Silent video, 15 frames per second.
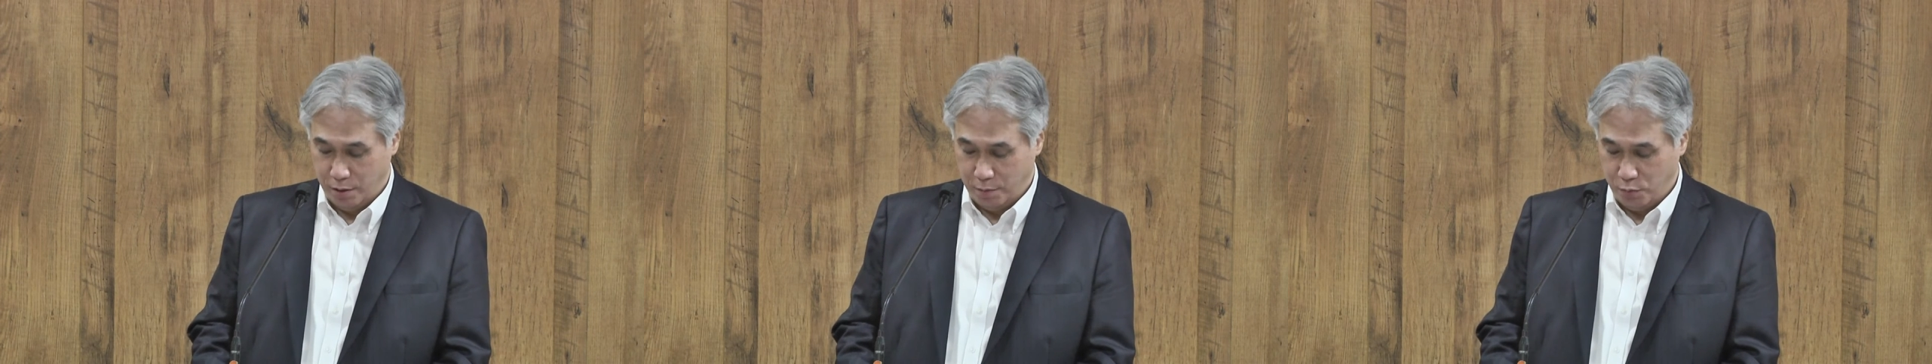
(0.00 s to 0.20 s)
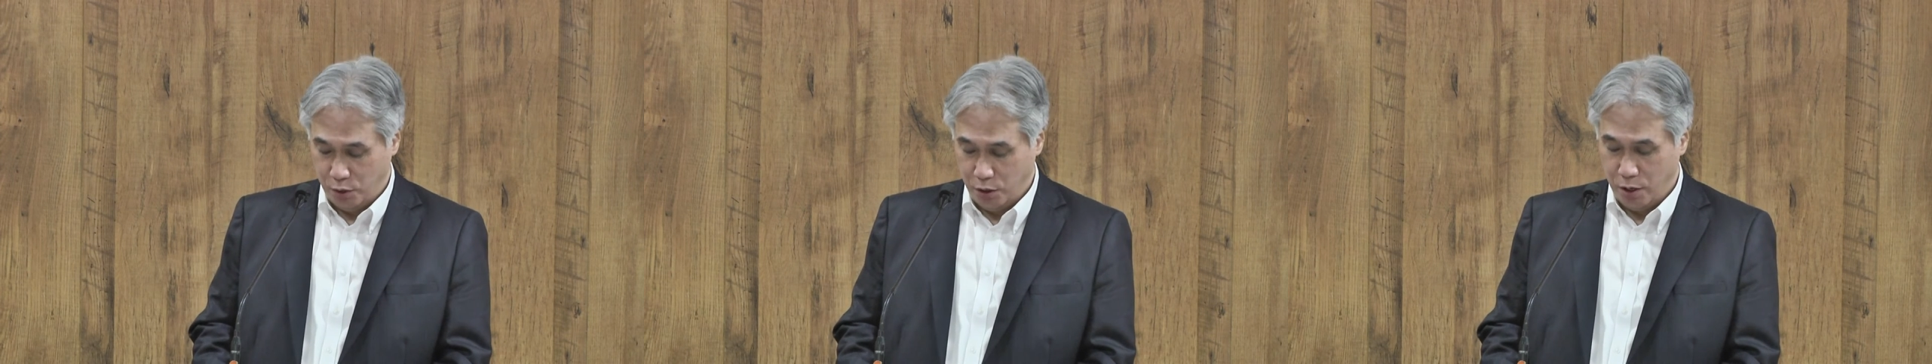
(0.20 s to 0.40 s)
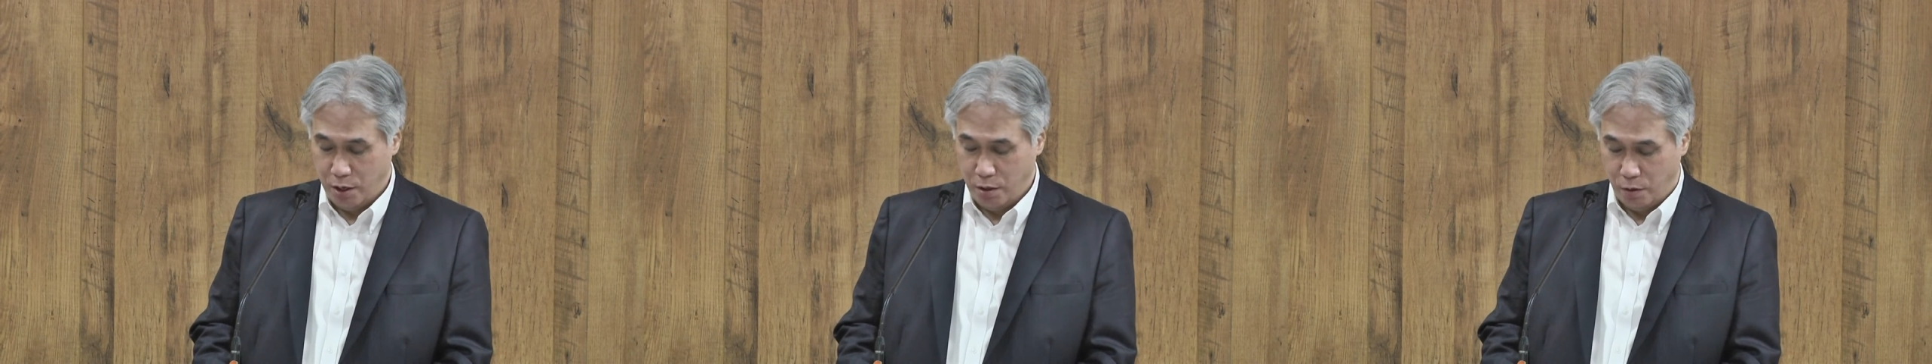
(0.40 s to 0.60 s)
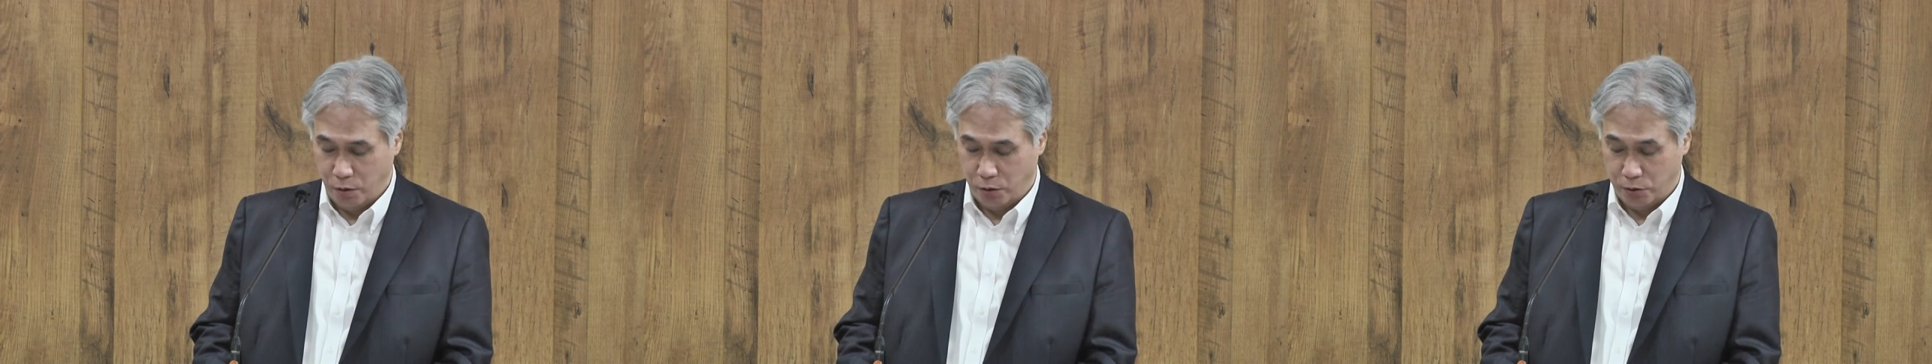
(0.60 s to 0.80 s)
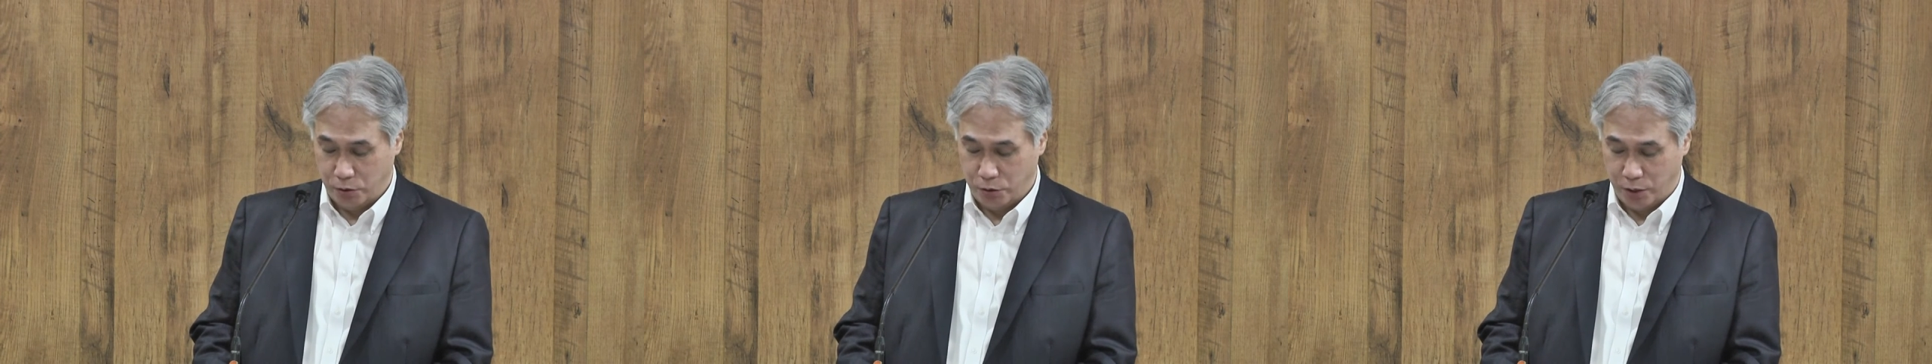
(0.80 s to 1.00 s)
BA
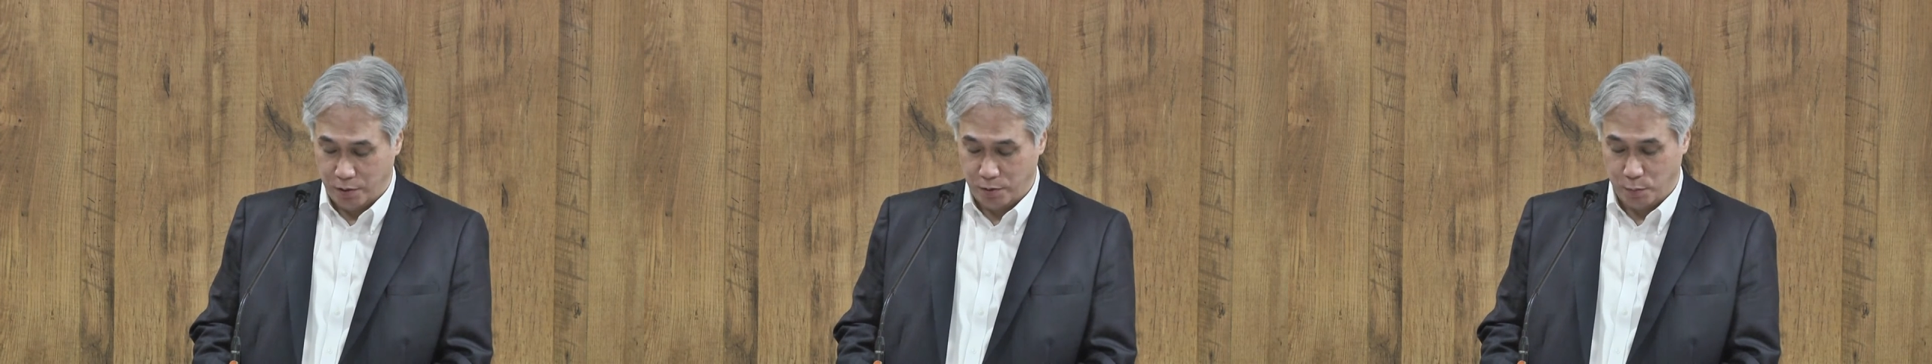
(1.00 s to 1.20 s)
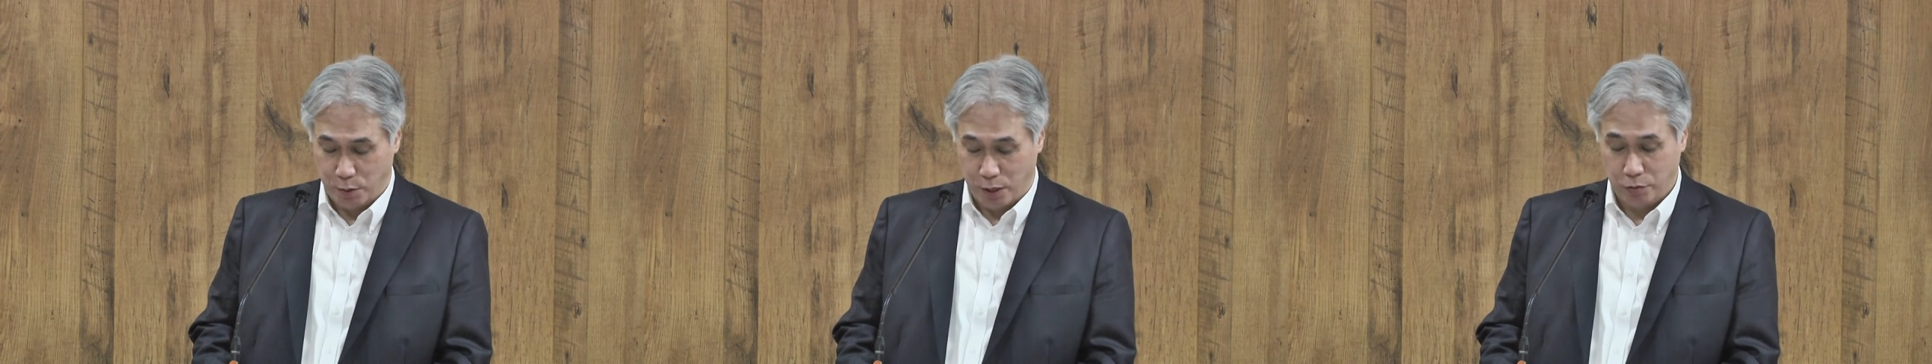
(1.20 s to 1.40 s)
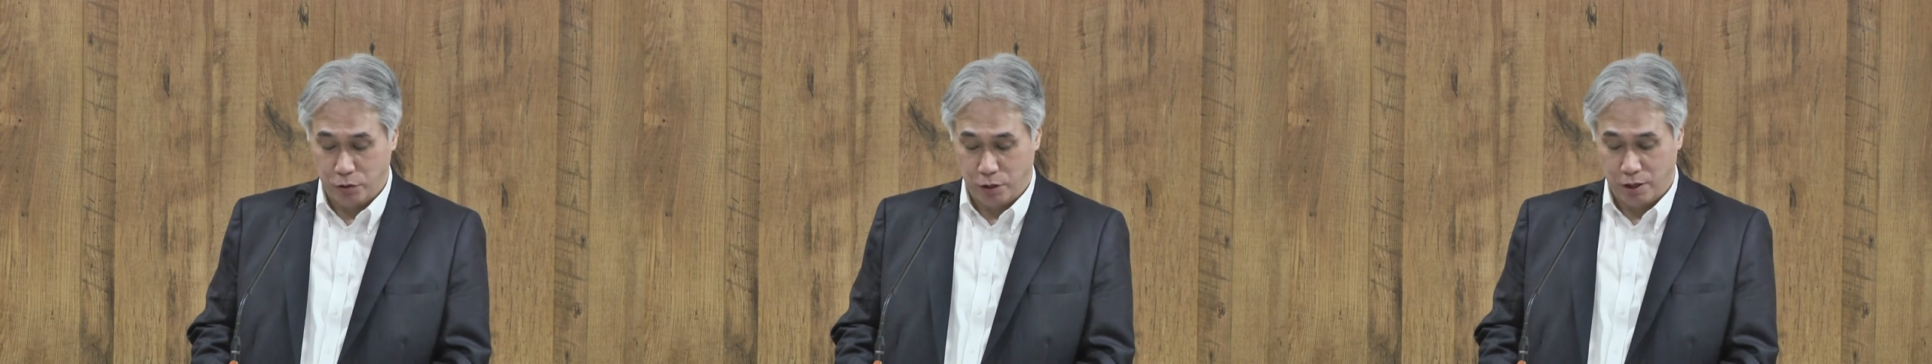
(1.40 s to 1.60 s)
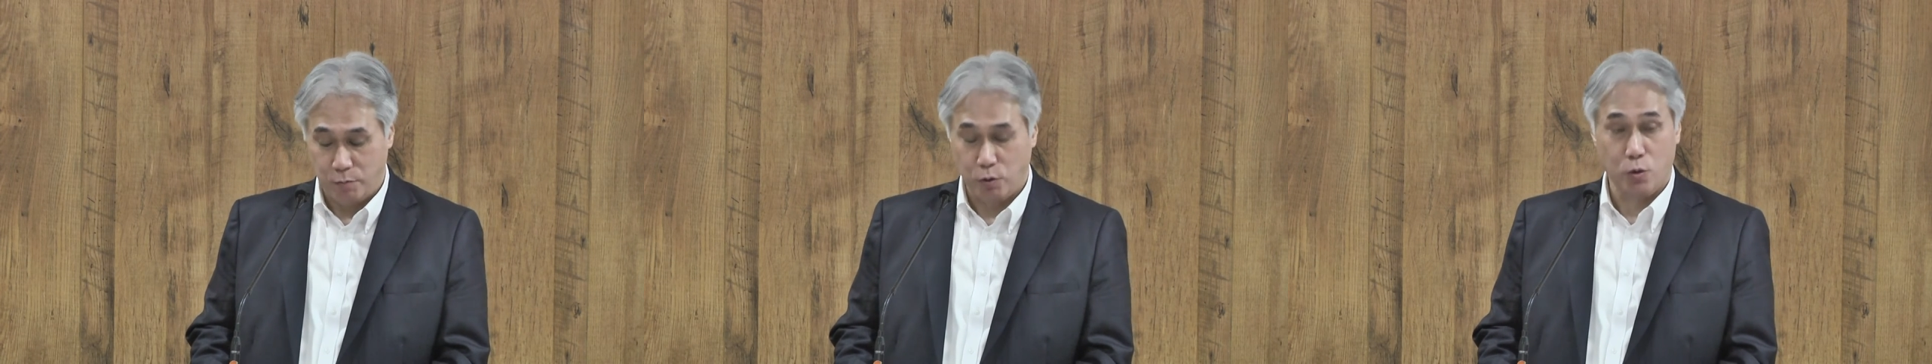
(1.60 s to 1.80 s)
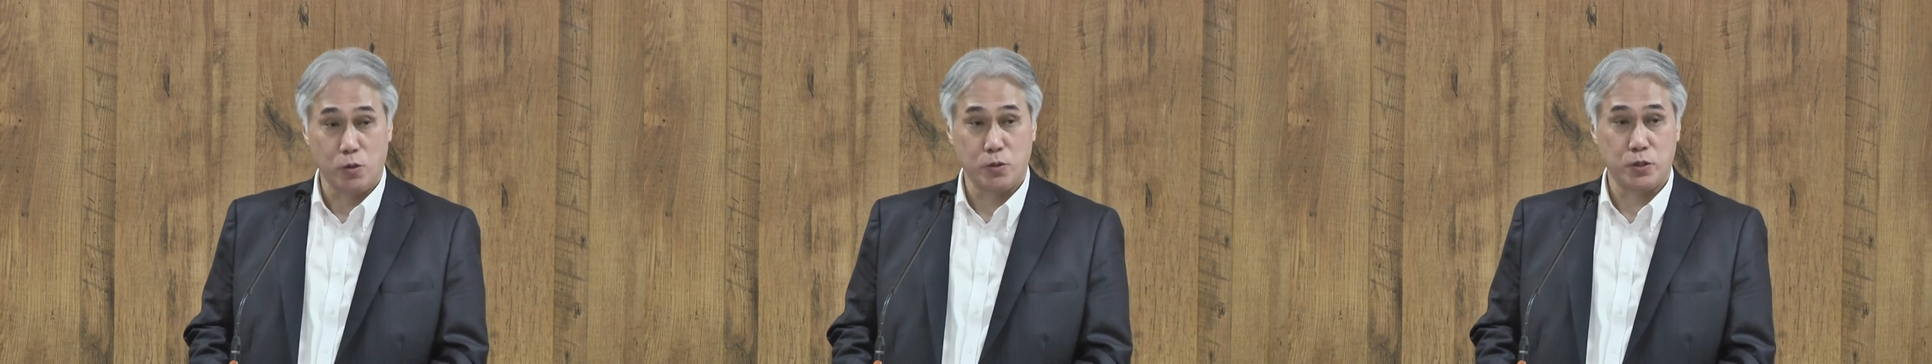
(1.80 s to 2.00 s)
honors and part-time
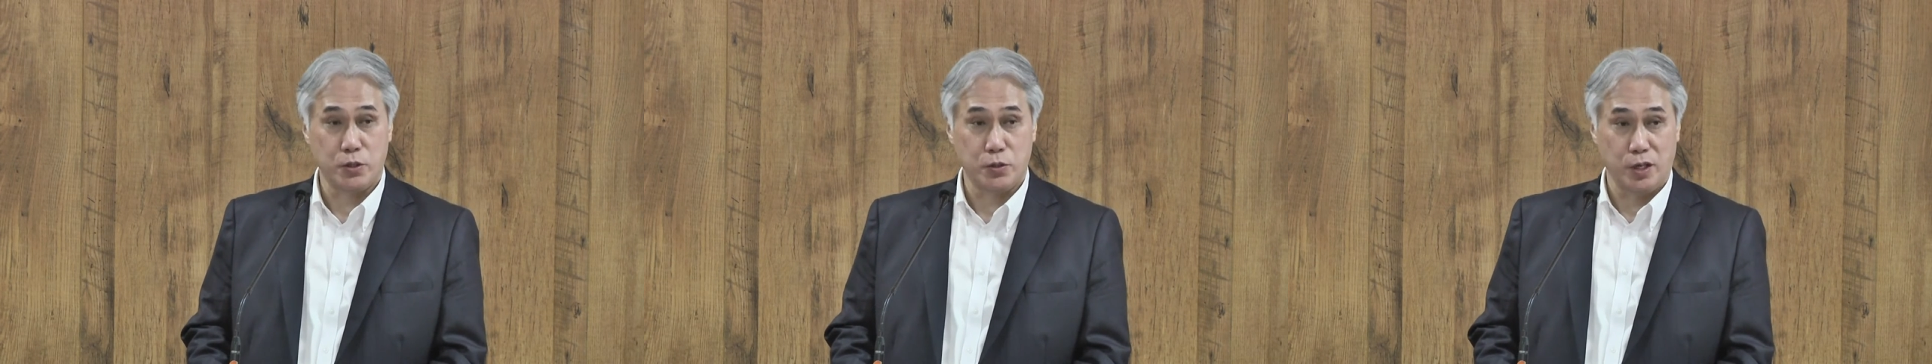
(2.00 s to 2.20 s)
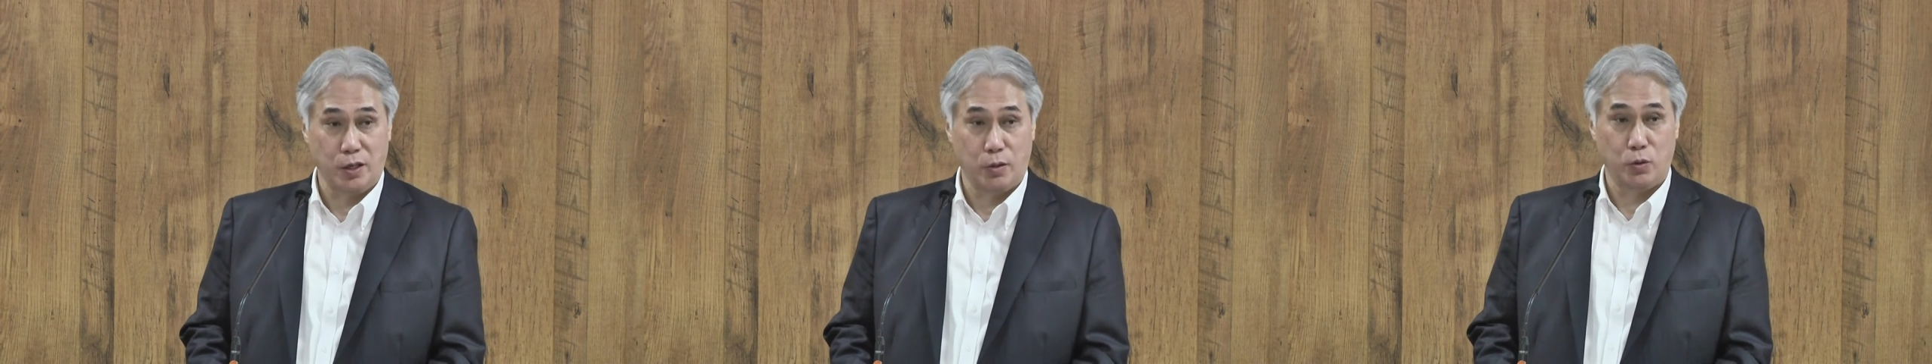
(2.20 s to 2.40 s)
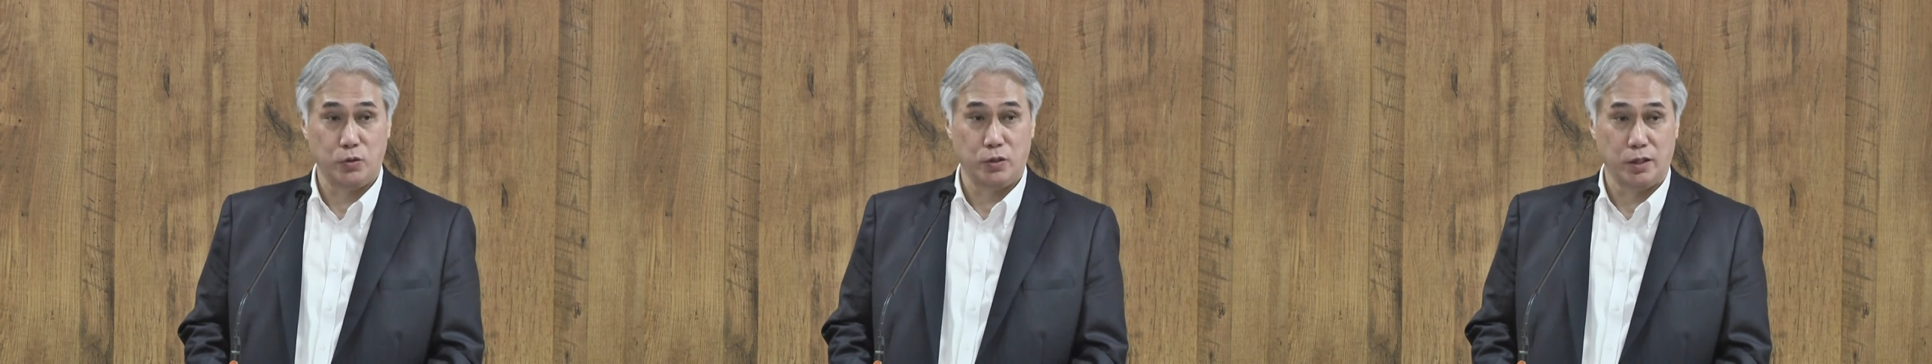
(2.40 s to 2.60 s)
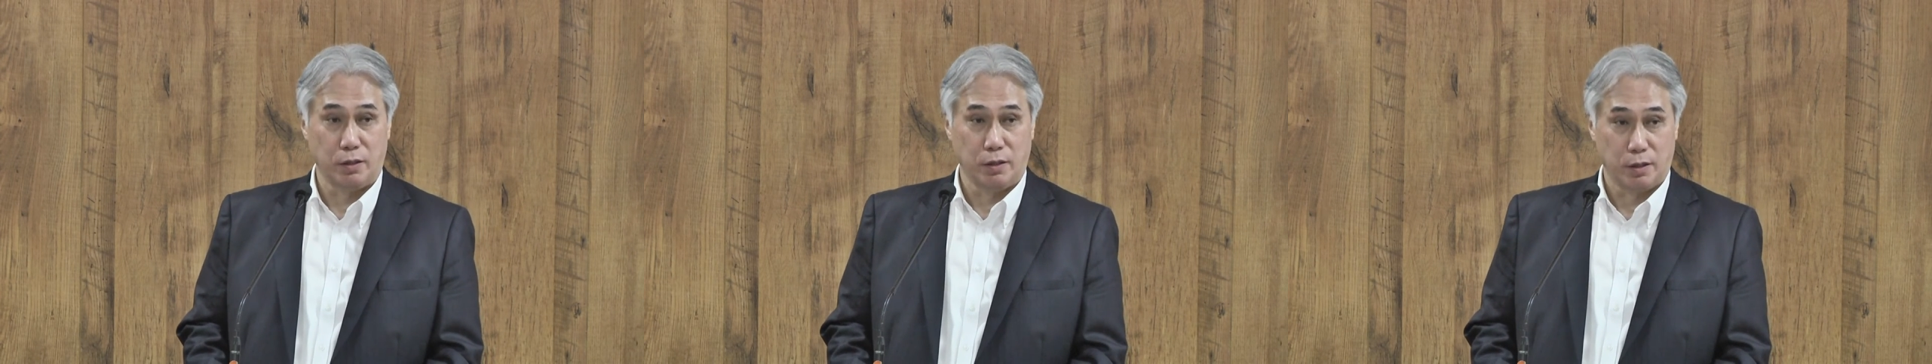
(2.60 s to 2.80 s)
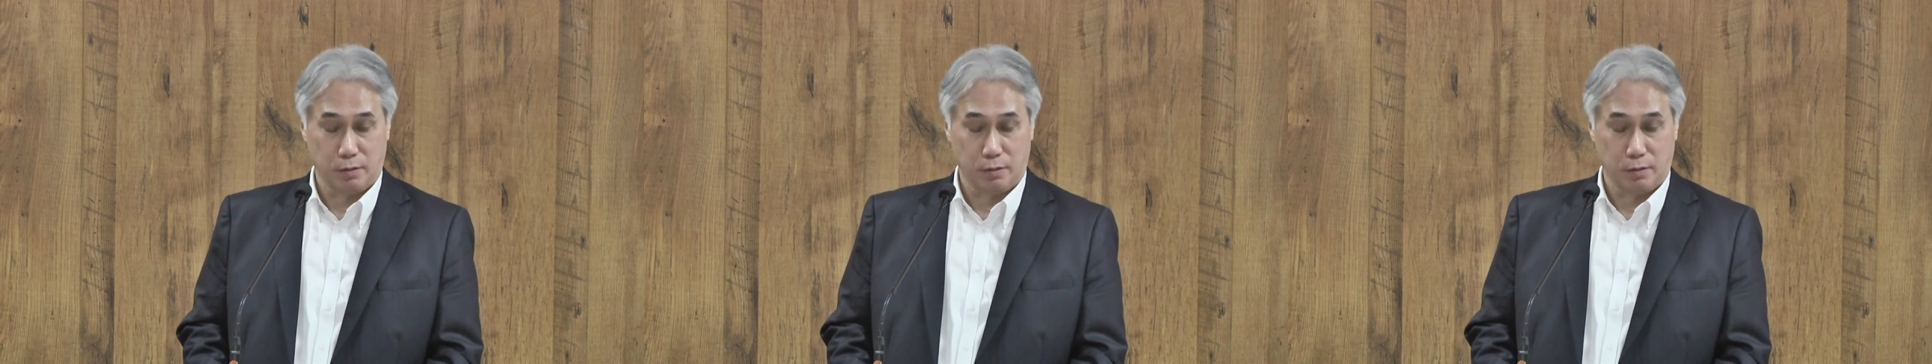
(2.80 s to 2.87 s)
courses included.